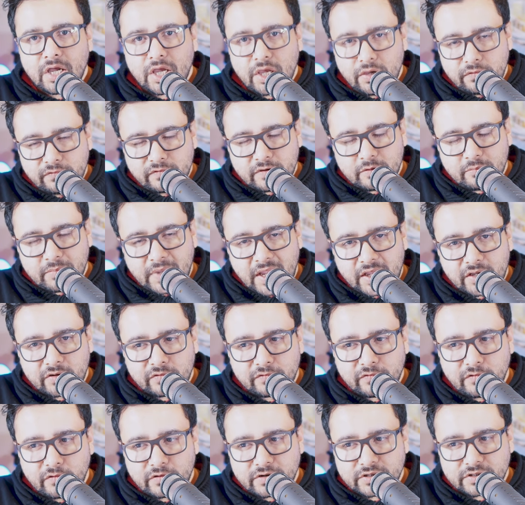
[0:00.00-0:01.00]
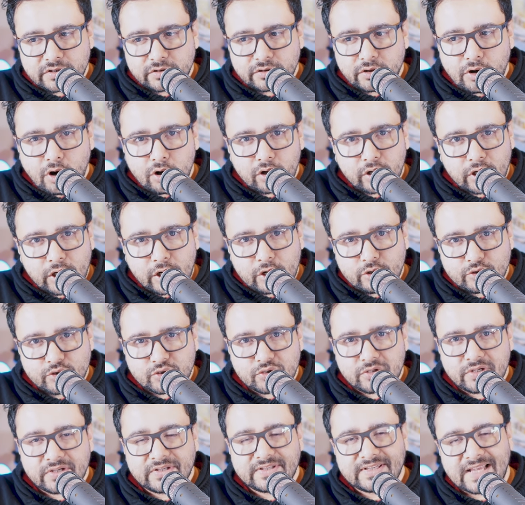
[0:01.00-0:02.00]
if your microphone is not close
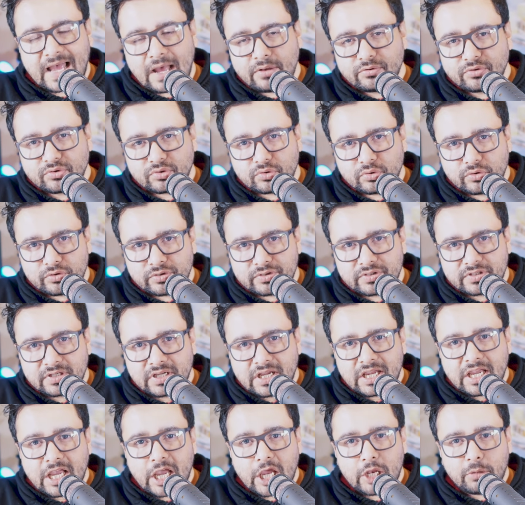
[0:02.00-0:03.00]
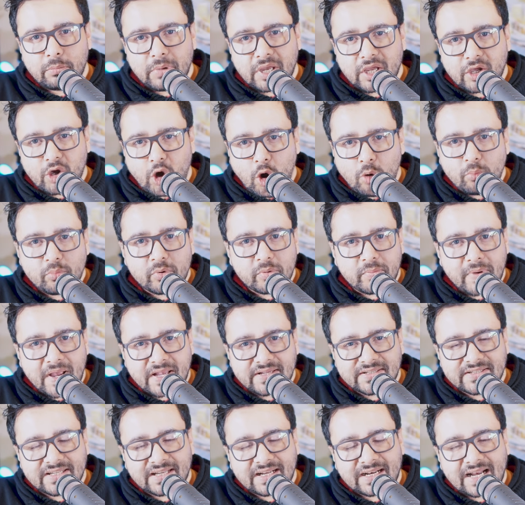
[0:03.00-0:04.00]
to the sound source, it may
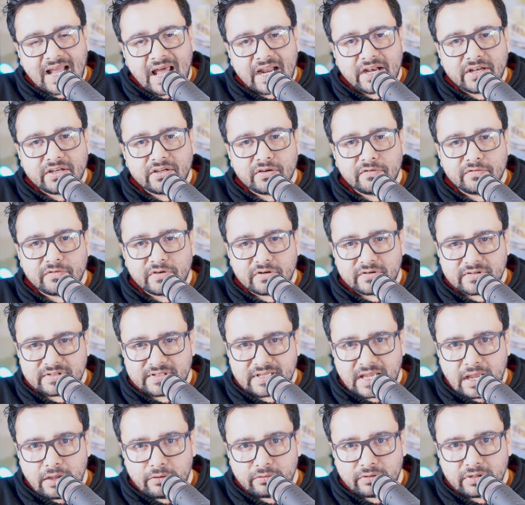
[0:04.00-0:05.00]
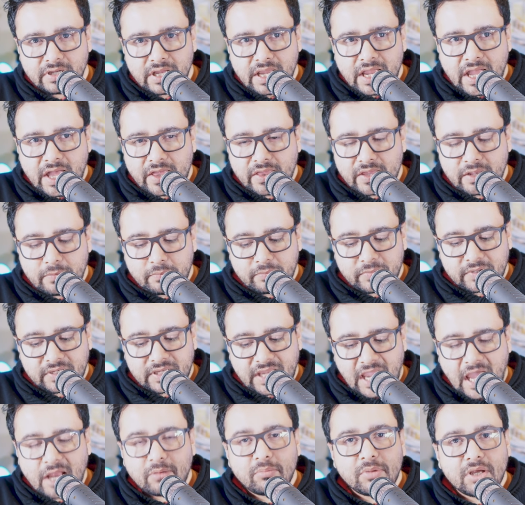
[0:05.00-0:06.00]
compromise the clarity of your sound and there
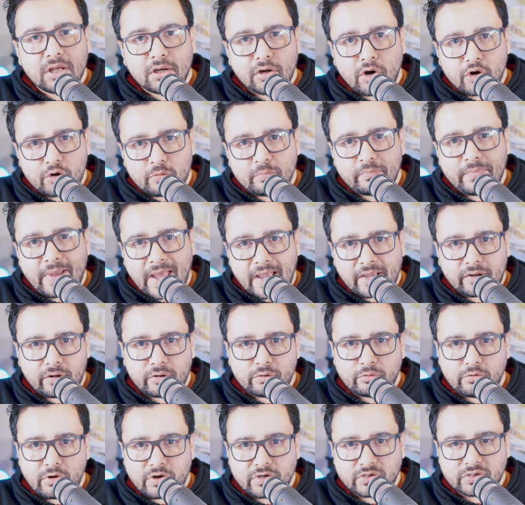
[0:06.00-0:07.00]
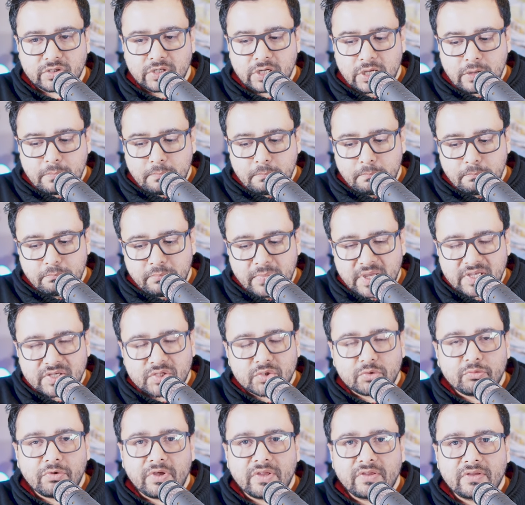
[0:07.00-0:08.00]
can be a lot of background noise
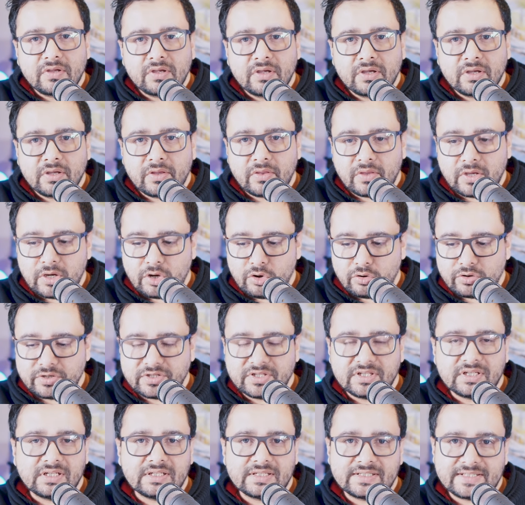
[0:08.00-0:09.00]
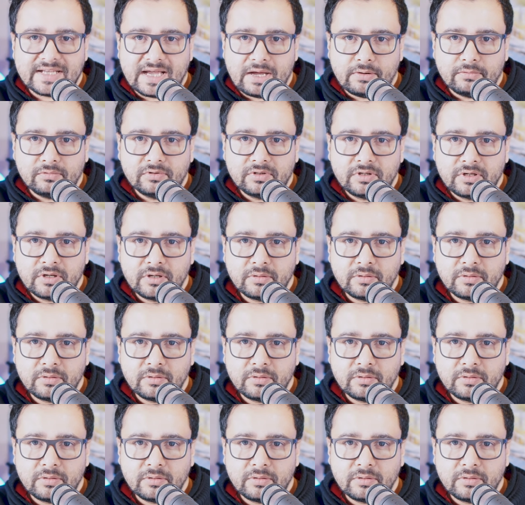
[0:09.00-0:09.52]
mixed with the original sound.